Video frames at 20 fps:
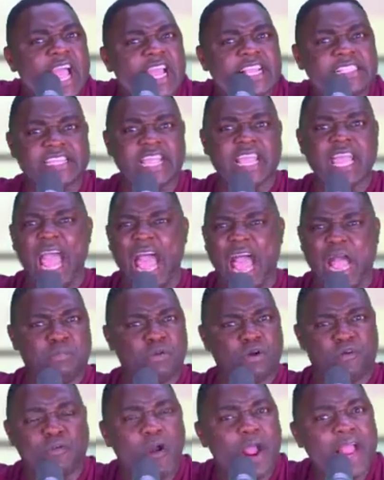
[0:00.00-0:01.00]
And I
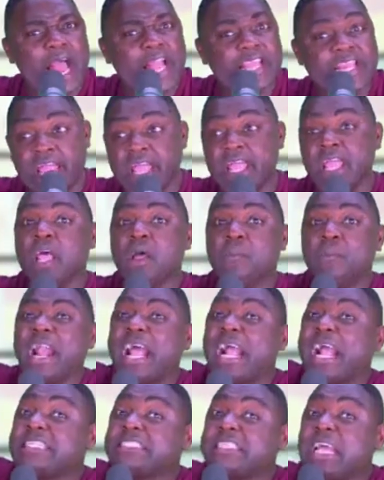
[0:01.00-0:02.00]
always say it's
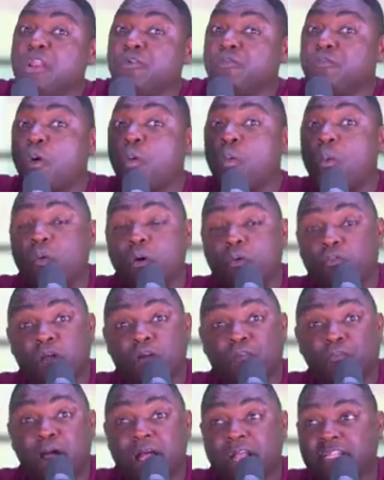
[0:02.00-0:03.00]
despicable, and I'll not sit
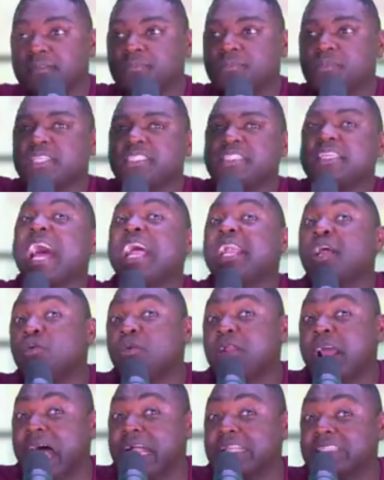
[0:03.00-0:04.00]
here and say
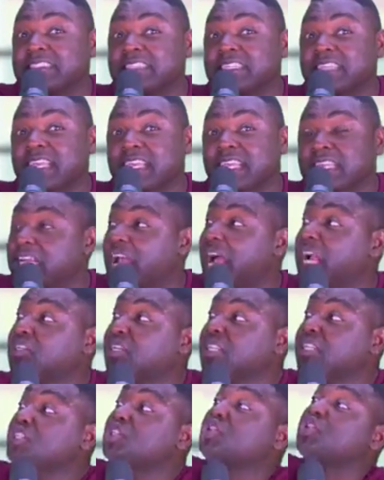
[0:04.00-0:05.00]
Abrofaya idea, but I can
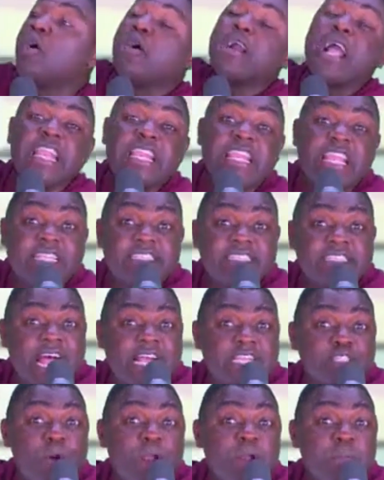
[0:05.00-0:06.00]
tell you for a
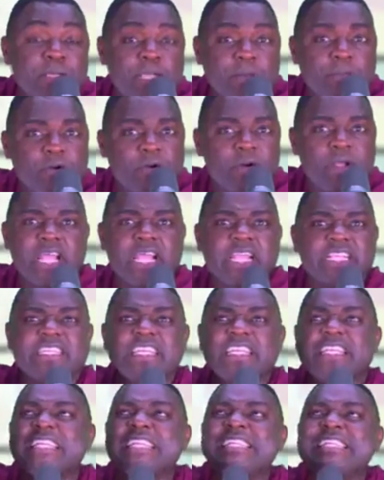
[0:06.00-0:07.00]
fact, she had a good
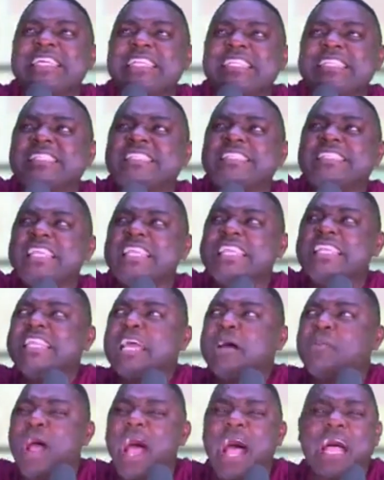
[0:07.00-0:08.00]
heart. She actually
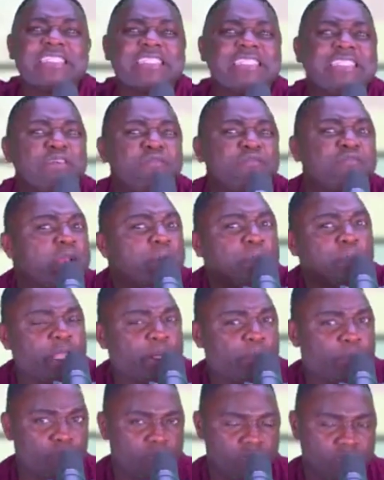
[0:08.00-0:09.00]
saw Ghanaians as one
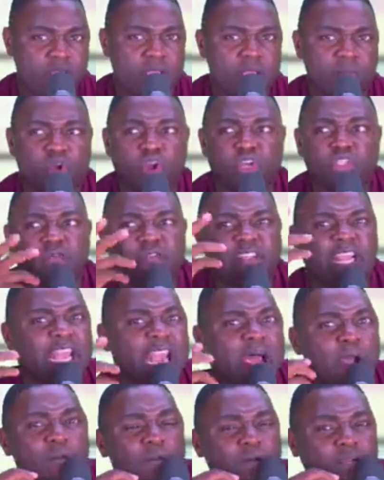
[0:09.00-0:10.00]
people. She
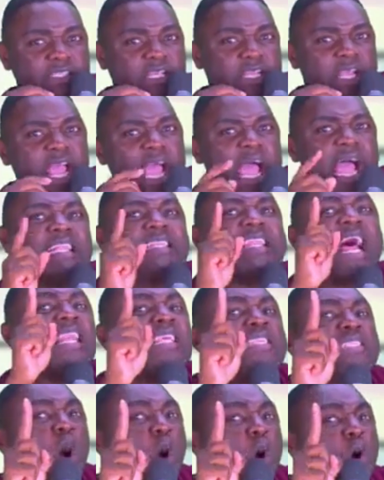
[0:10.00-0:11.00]
didn't see them
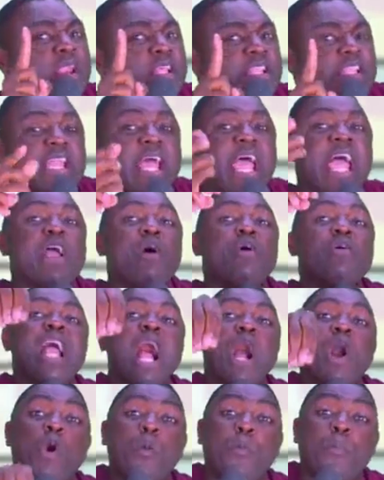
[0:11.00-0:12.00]
as different people
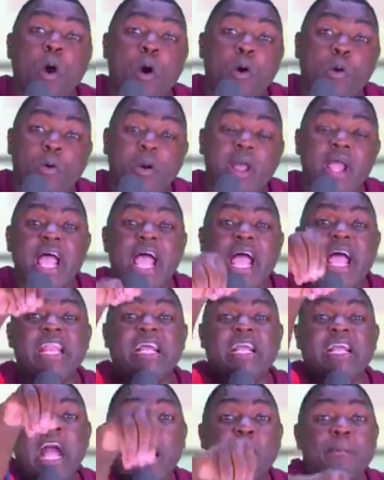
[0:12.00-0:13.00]
because of their
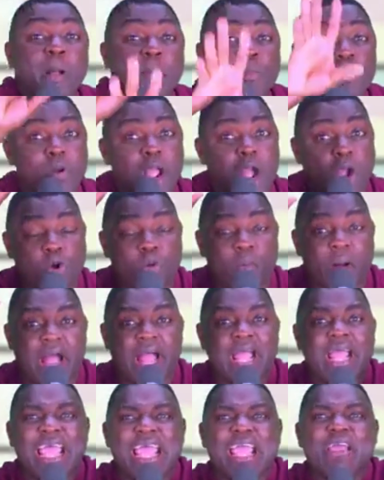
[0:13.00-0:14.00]
language. And that is the
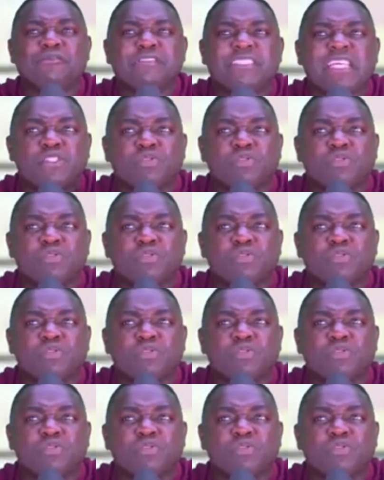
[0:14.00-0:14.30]
only thing.